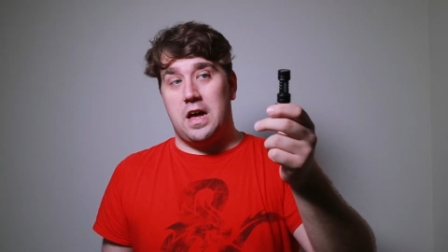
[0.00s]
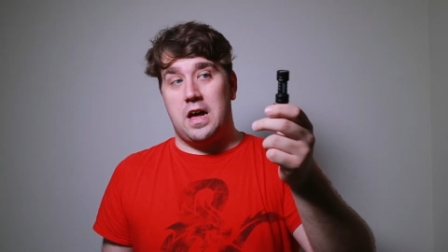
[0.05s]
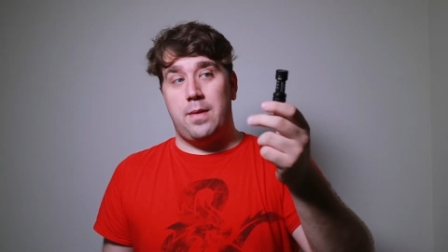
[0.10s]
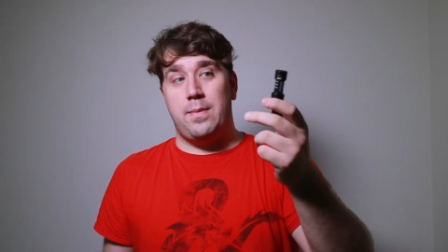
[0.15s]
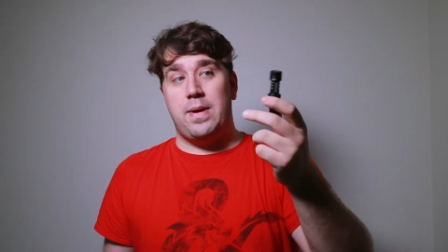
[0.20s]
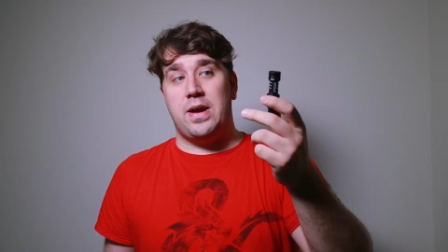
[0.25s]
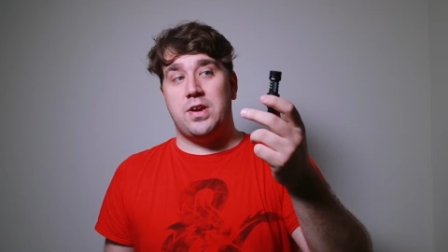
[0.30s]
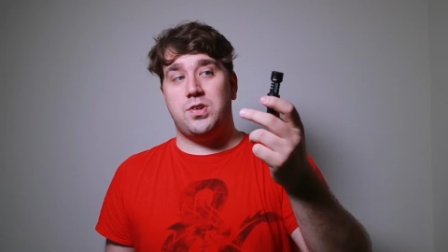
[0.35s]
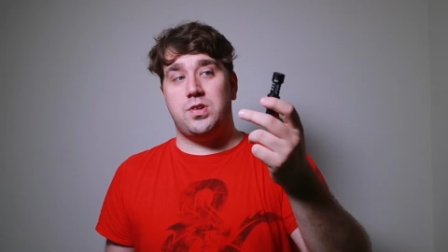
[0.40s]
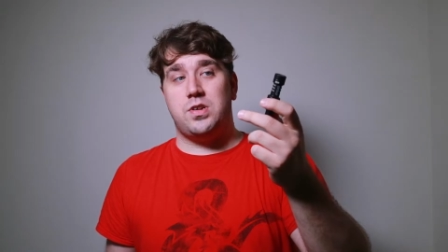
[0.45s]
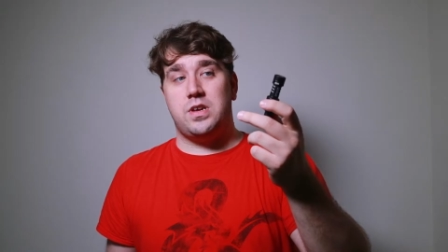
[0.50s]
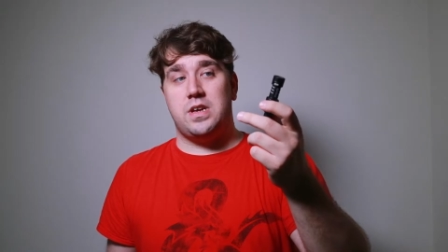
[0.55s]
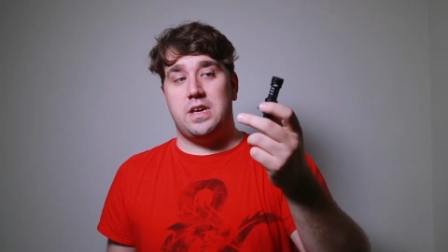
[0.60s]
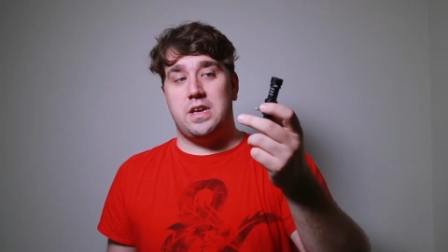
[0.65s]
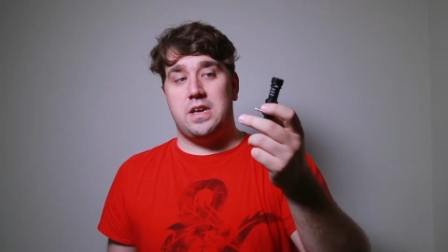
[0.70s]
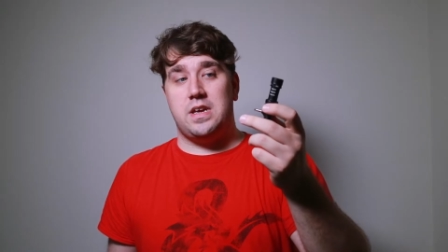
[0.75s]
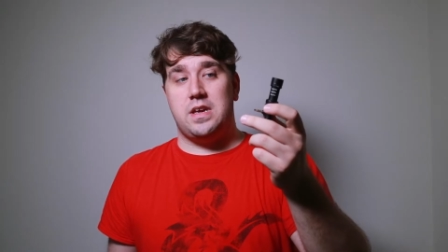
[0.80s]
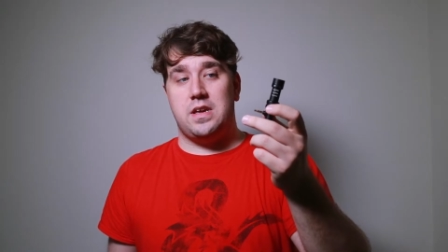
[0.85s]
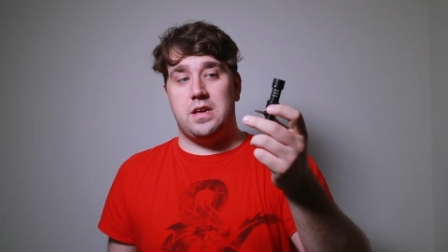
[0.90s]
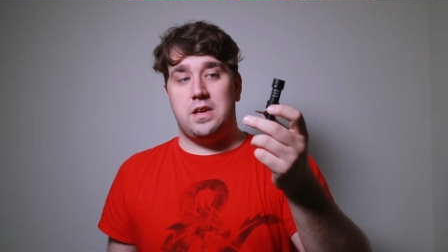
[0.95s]
I'm
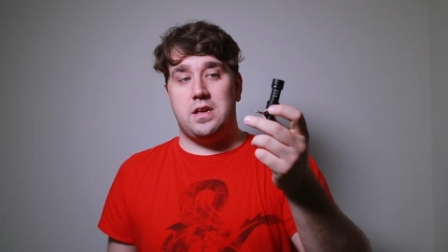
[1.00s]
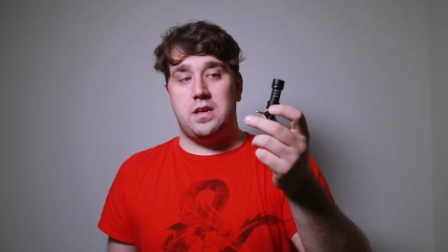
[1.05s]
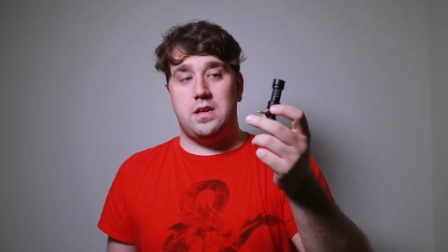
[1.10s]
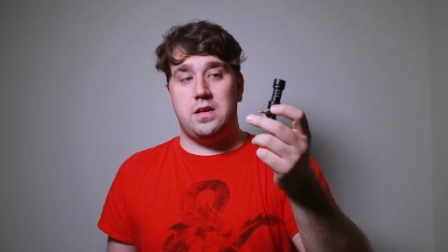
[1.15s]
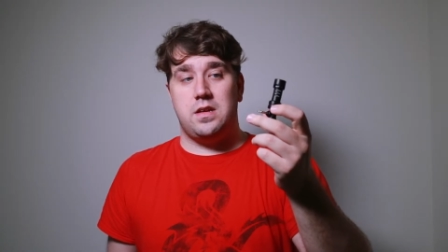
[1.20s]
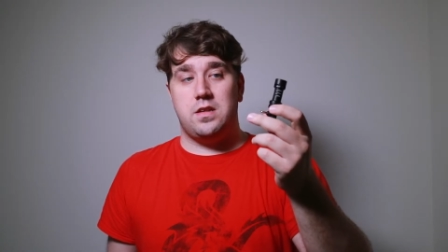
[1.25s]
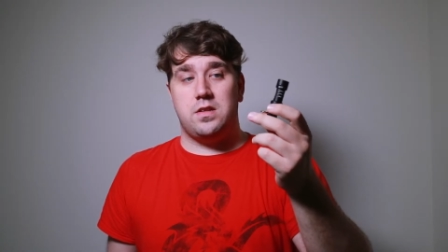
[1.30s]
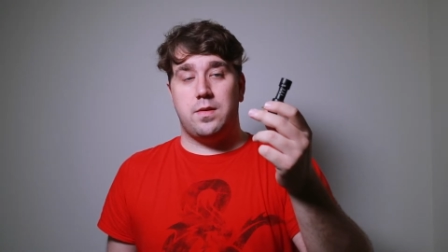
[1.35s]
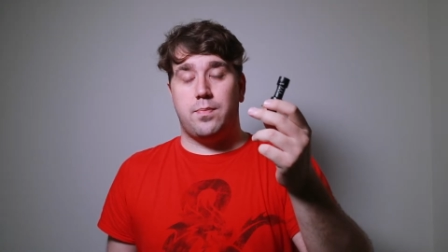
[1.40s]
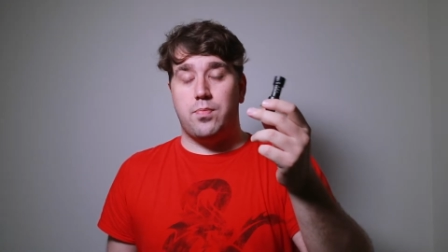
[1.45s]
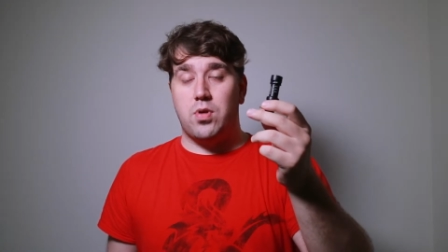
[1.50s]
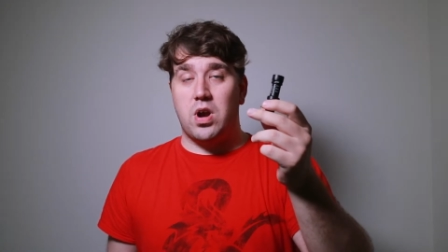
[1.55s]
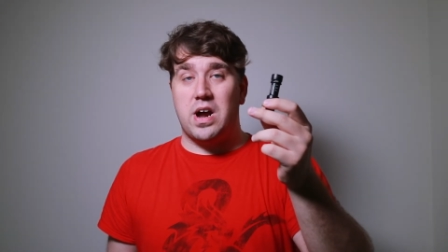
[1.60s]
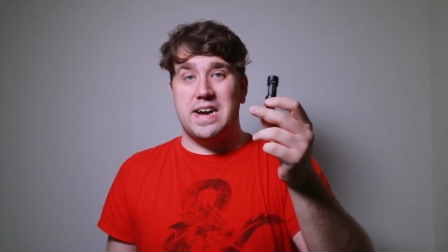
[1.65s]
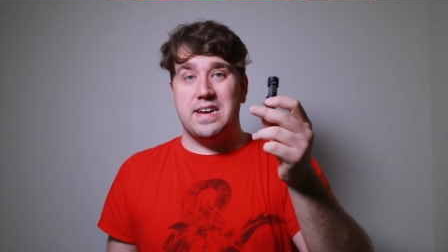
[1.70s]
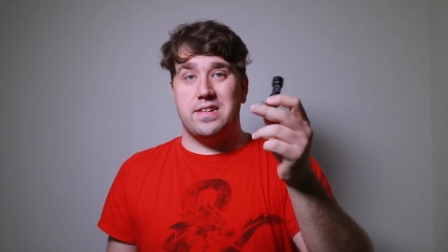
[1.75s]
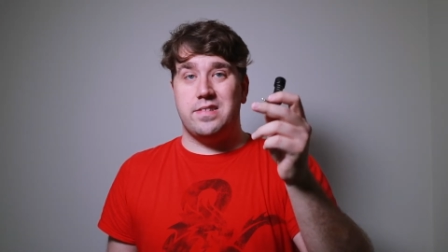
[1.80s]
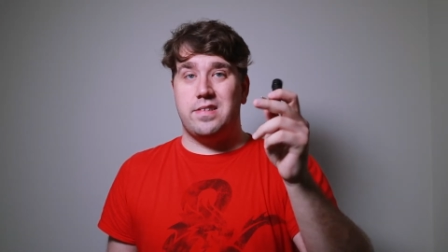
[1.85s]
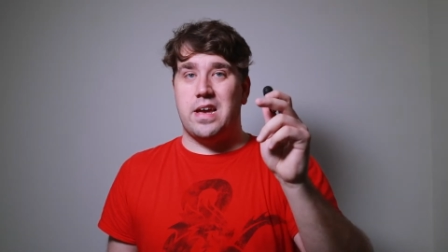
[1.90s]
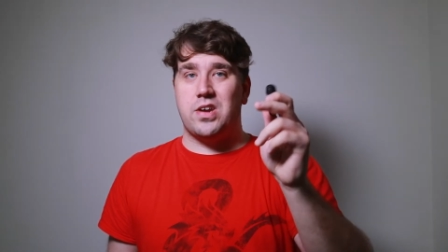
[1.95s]
actually
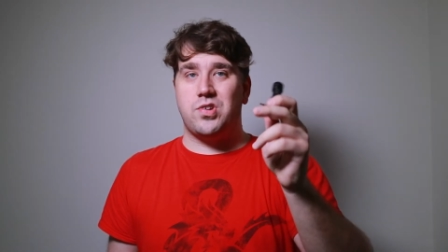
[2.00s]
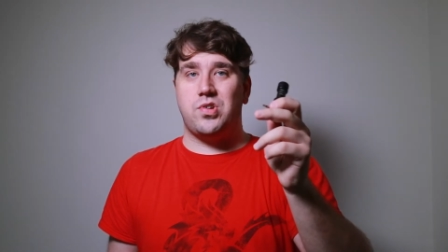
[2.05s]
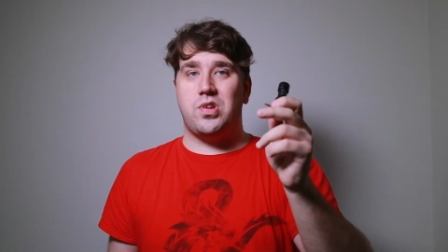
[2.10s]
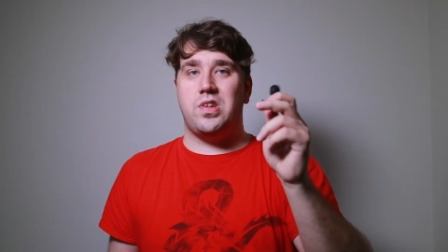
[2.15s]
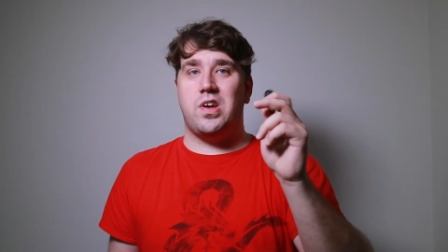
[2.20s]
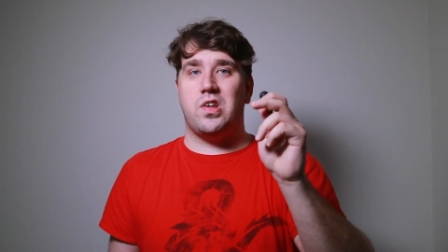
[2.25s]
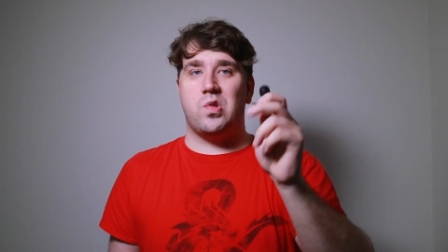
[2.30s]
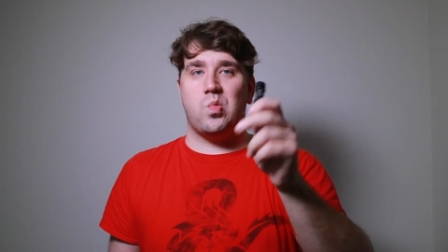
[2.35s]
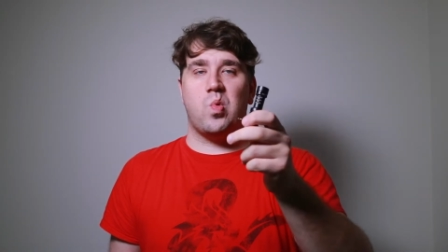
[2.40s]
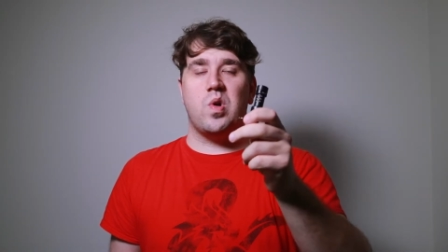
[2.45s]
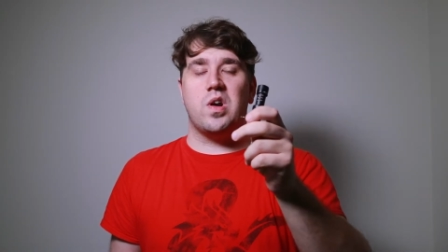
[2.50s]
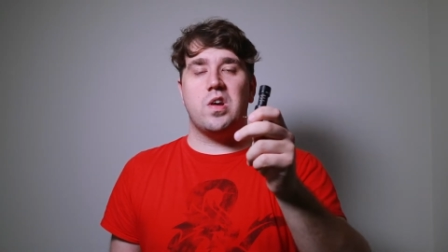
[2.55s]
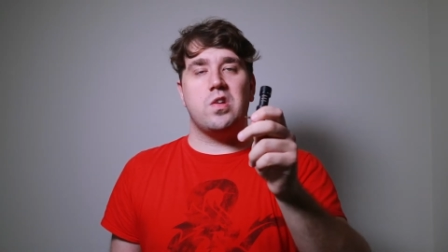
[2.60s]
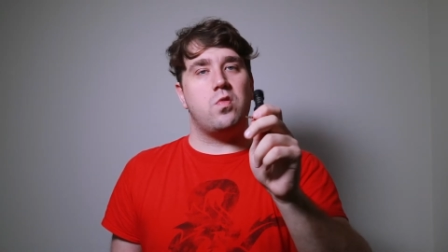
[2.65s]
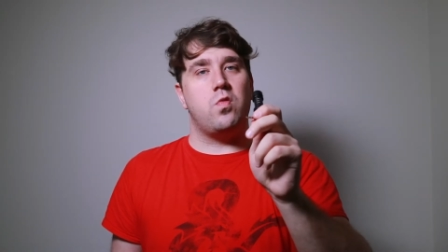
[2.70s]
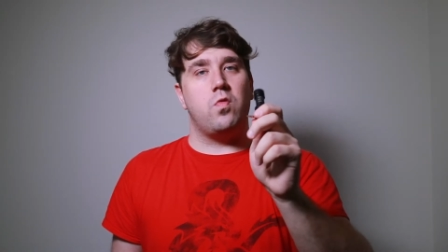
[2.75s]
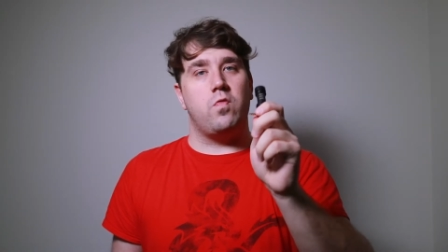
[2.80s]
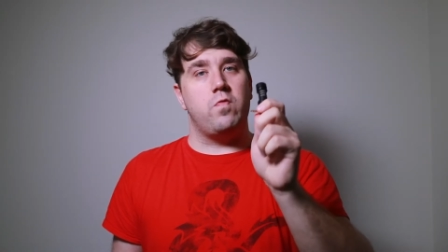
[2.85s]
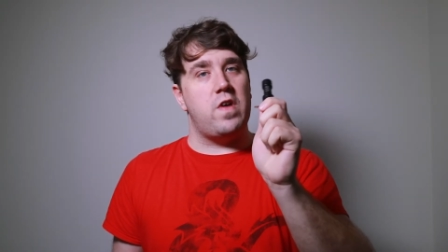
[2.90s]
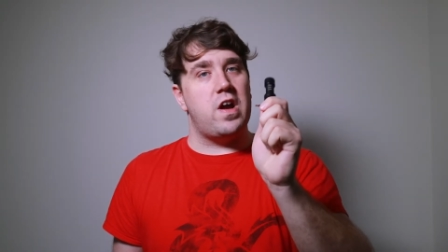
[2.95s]
surprised it actually does work